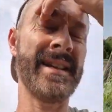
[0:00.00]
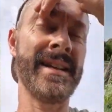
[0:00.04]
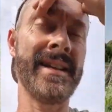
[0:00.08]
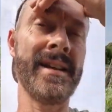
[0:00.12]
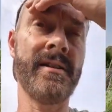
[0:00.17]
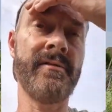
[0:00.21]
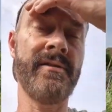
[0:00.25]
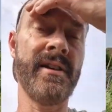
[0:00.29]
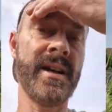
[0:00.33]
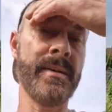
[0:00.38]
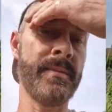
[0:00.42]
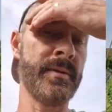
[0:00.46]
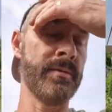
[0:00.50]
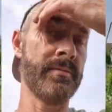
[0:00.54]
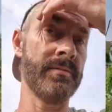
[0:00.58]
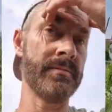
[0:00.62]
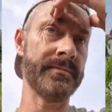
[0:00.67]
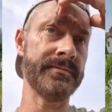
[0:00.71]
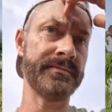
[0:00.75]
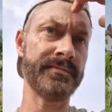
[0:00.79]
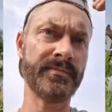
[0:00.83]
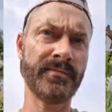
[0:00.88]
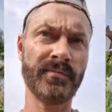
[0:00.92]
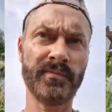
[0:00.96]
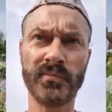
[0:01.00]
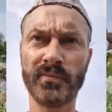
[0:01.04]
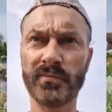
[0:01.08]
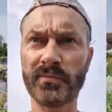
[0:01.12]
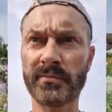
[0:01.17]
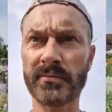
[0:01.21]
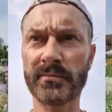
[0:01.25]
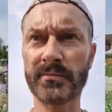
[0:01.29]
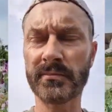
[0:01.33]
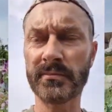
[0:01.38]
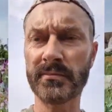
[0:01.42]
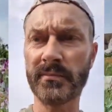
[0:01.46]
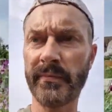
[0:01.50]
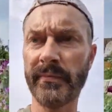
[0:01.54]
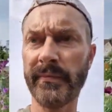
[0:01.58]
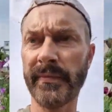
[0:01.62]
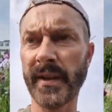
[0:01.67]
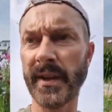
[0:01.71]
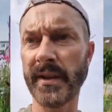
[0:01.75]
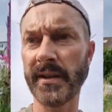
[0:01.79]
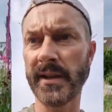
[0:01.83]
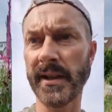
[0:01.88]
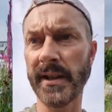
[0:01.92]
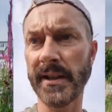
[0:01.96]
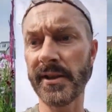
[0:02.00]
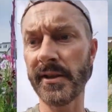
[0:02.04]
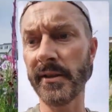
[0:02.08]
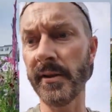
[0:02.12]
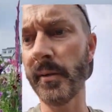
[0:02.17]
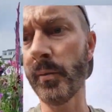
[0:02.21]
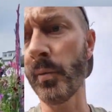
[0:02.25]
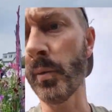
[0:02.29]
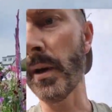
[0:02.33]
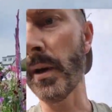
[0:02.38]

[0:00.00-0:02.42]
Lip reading: incredible. So that's doing